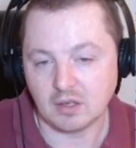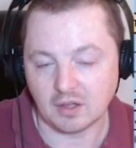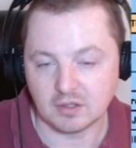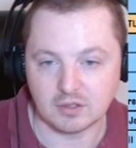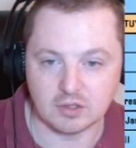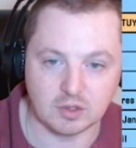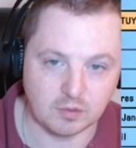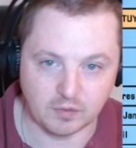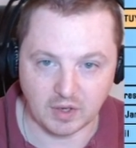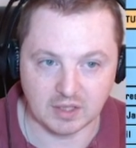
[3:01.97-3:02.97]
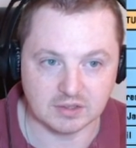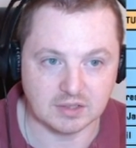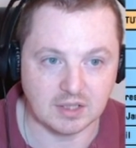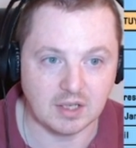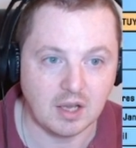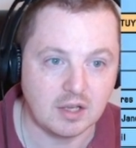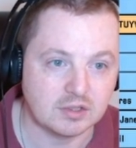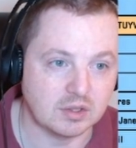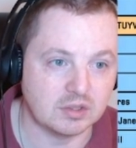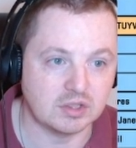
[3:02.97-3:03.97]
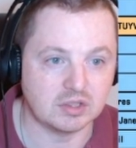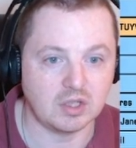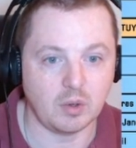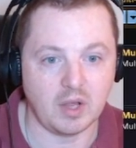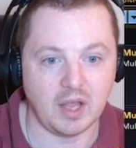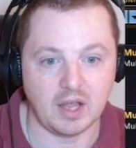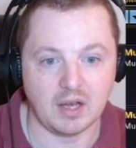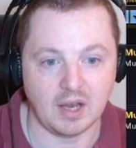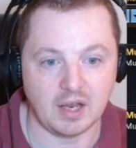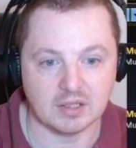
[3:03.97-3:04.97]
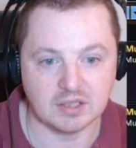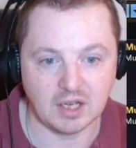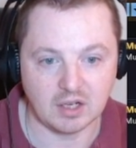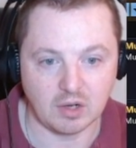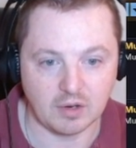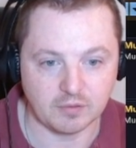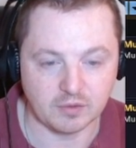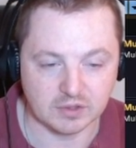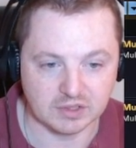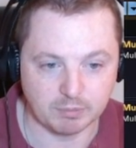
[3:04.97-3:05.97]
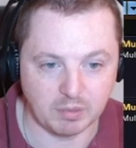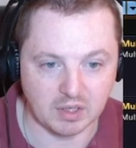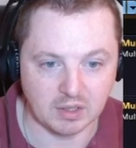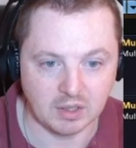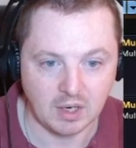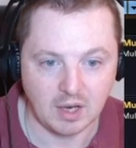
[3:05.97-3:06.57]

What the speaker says: Nothing too fancy, so let's just go ahead and take her out for a spin